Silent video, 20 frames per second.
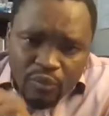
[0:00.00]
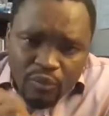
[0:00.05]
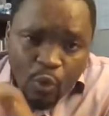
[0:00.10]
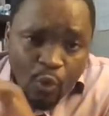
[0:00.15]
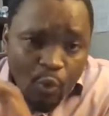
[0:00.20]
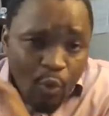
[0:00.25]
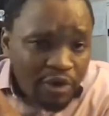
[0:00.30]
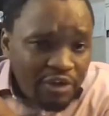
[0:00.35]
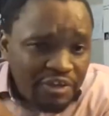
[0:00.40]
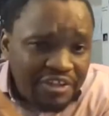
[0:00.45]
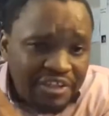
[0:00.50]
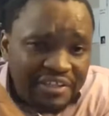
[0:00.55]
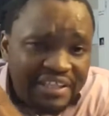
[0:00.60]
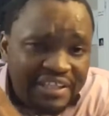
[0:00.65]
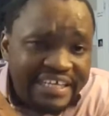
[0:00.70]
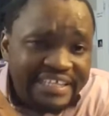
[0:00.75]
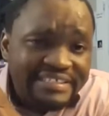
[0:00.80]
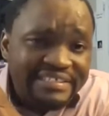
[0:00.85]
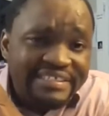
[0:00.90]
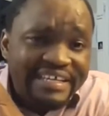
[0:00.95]
One of the
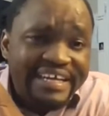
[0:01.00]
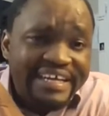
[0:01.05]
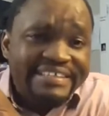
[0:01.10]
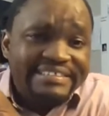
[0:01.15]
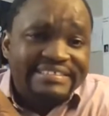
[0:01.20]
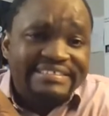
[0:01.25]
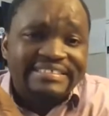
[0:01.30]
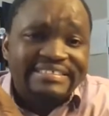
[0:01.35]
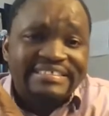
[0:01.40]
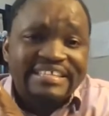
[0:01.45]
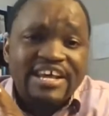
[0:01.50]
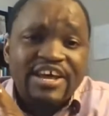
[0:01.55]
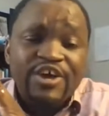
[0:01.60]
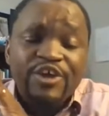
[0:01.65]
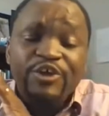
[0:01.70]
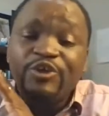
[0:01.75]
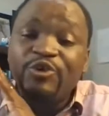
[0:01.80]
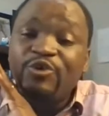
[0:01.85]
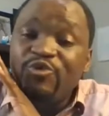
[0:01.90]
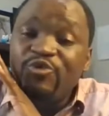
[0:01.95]
things is
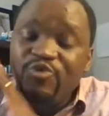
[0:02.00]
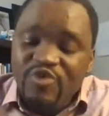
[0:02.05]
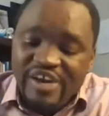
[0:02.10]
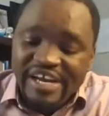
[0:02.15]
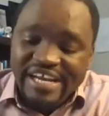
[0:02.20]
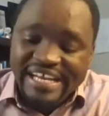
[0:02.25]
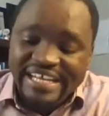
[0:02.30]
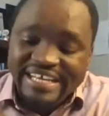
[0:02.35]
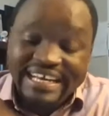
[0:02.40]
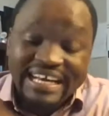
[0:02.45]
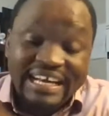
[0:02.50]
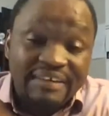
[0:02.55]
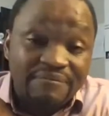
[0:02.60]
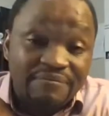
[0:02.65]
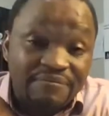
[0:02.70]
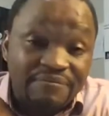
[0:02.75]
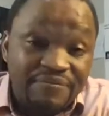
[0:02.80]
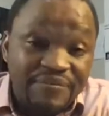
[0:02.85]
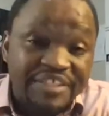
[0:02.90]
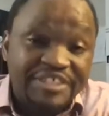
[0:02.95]
you really got to
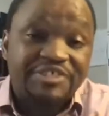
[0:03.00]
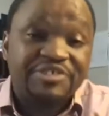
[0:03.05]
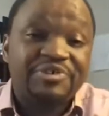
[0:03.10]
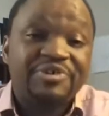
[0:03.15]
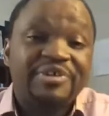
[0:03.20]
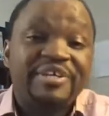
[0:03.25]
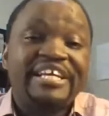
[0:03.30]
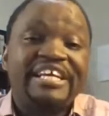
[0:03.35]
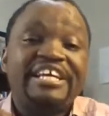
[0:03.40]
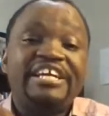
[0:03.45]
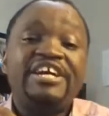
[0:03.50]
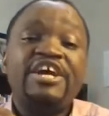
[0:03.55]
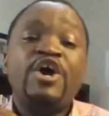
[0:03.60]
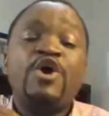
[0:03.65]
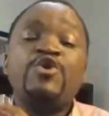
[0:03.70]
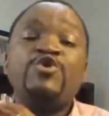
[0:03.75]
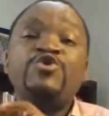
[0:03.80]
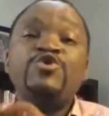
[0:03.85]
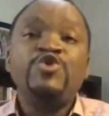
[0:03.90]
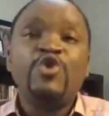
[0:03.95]
viscerally
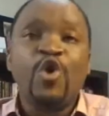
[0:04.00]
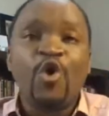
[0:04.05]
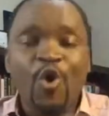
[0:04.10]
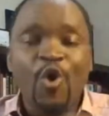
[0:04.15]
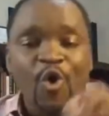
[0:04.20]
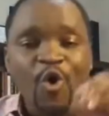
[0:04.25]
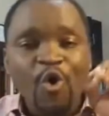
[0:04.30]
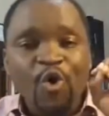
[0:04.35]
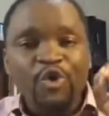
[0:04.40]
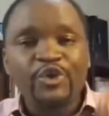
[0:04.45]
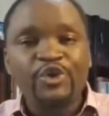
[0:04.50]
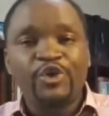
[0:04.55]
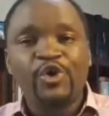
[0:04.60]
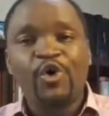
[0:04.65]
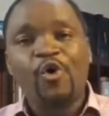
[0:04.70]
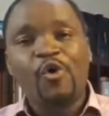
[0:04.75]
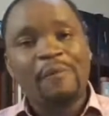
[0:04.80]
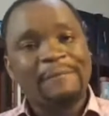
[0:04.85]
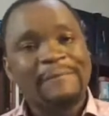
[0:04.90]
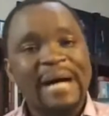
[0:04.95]
know
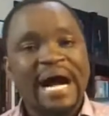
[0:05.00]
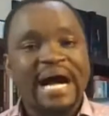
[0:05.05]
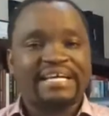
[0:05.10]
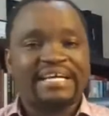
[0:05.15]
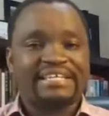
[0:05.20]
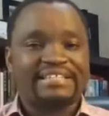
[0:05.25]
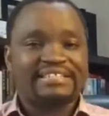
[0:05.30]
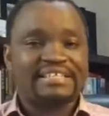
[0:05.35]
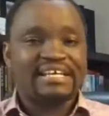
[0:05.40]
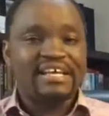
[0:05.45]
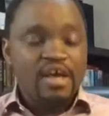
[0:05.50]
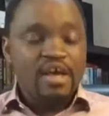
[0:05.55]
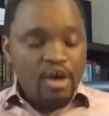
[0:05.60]
your market.